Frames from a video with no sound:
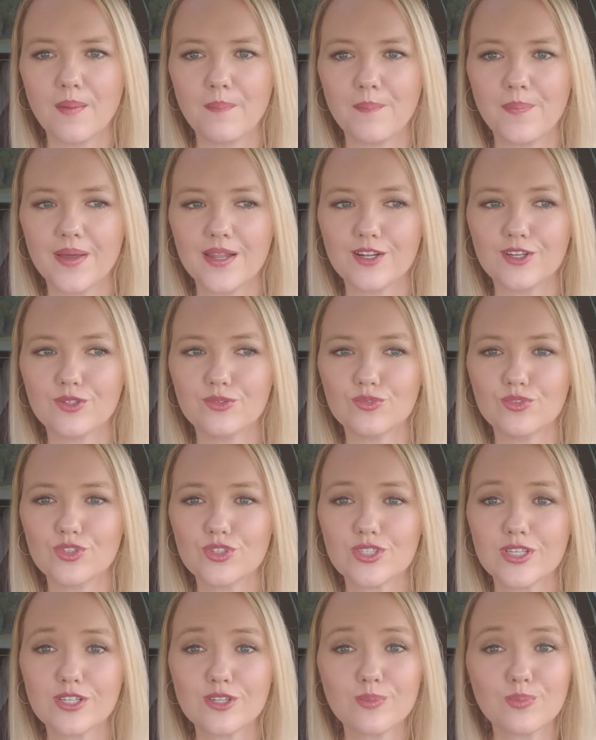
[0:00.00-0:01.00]
But it
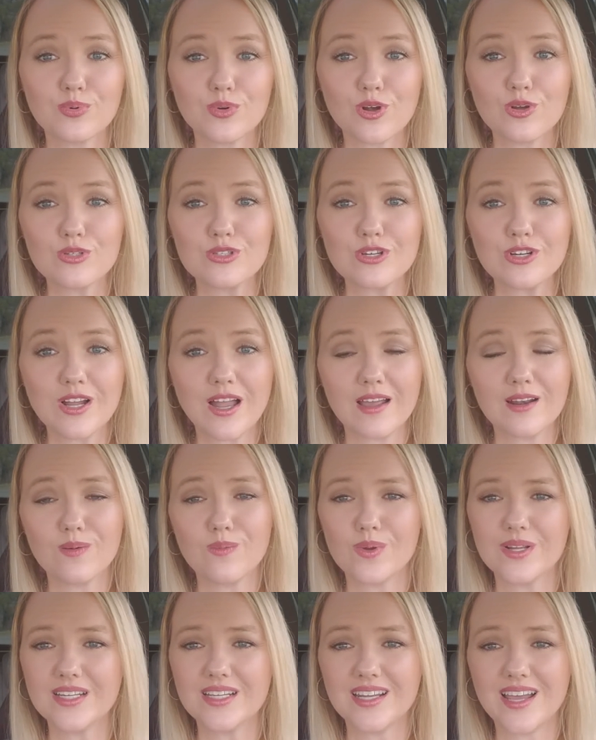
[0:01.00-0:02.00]
looks like the pros are kind of
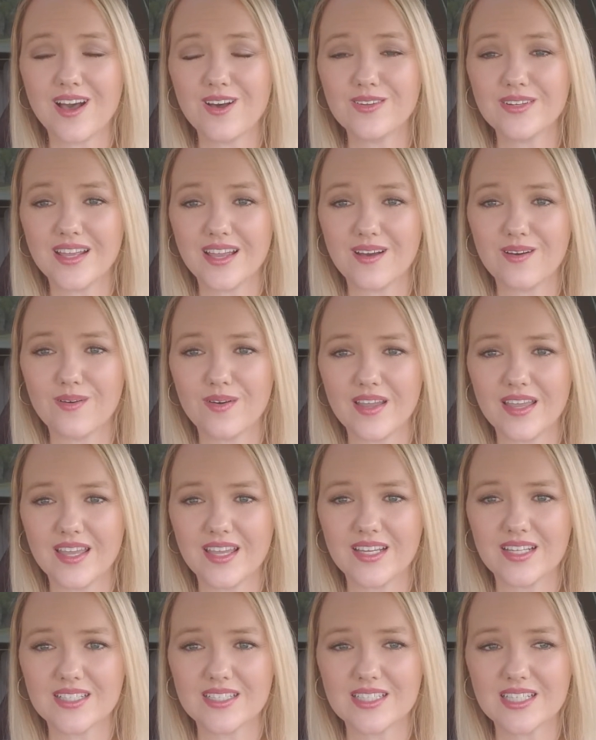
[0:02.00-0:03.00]
winning out now,
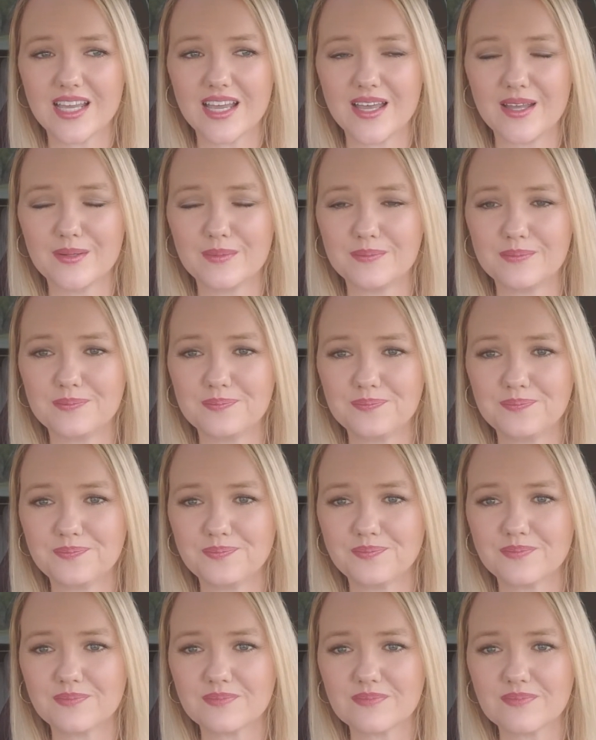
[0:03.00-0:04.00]
and
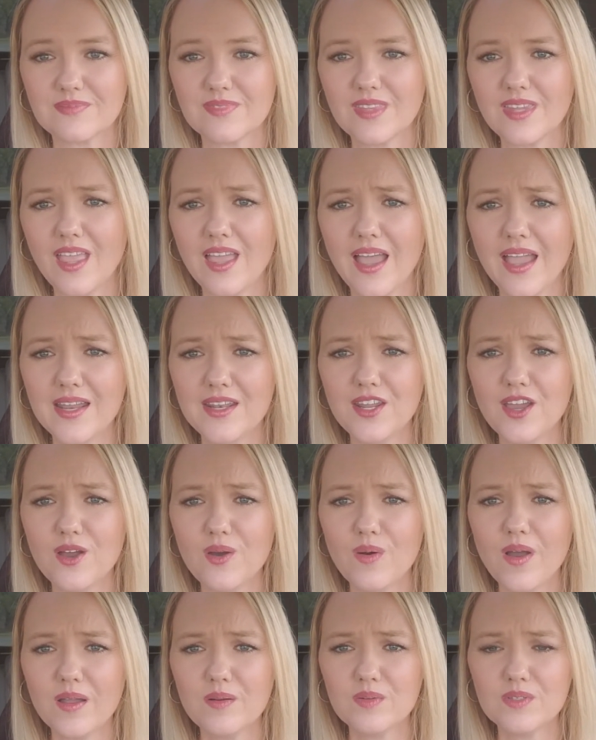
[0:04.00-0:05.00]
I
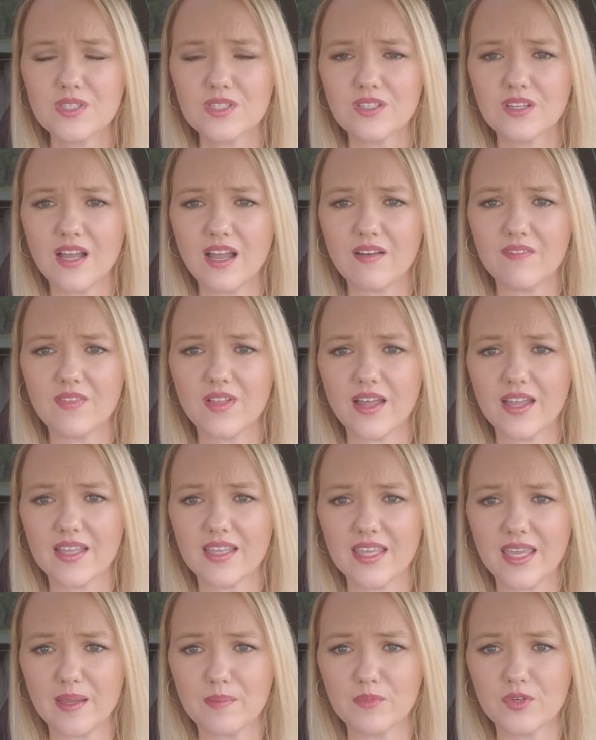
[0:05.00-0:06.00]
know I will still have
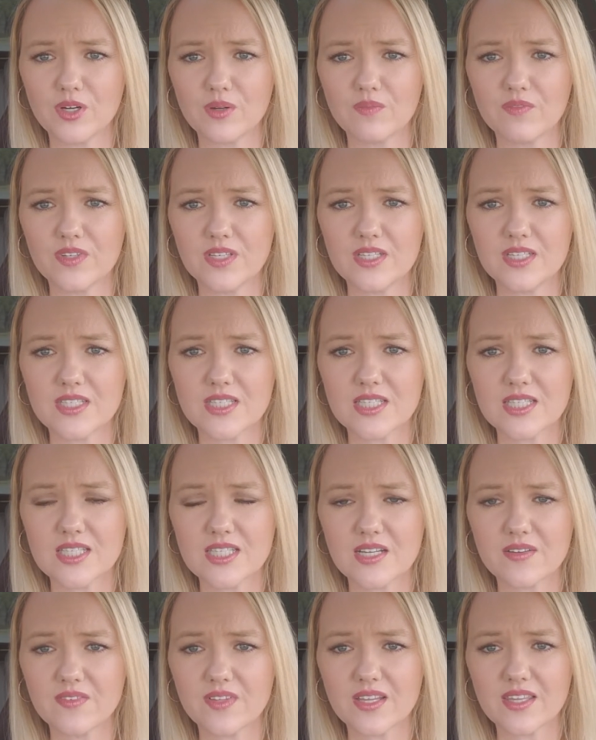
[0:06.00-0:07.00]
like campground fees and
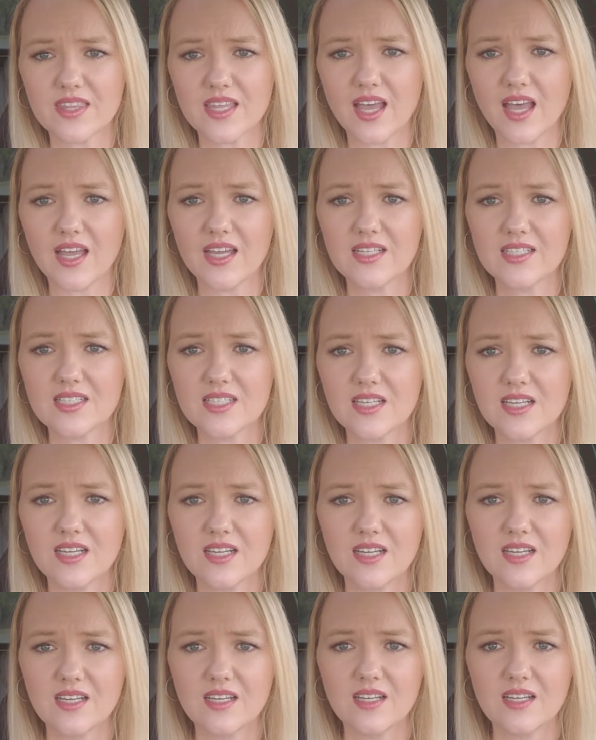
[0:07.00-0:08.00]
stuff like that,
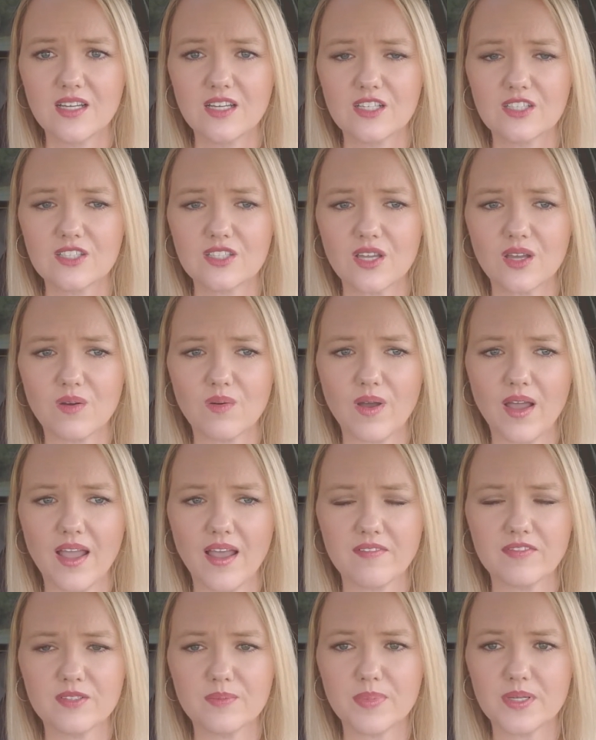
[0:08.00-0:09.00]
so I
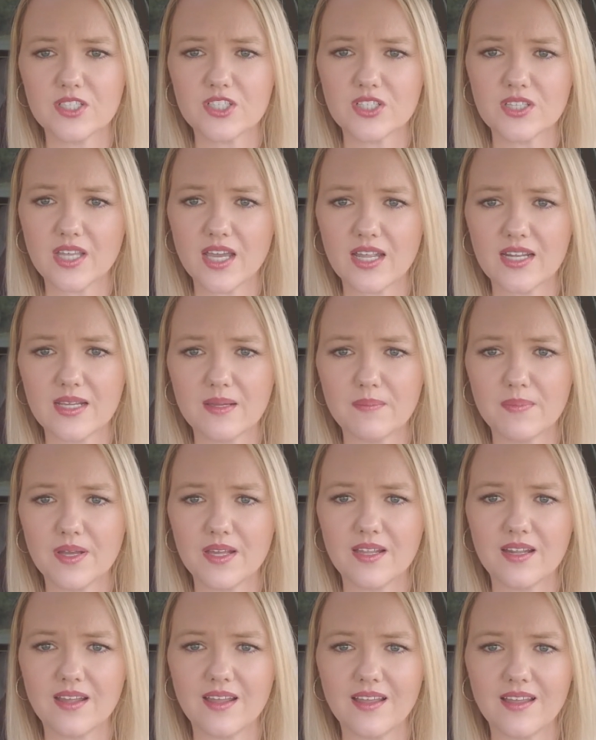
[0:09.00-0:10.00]
have to budget that in. But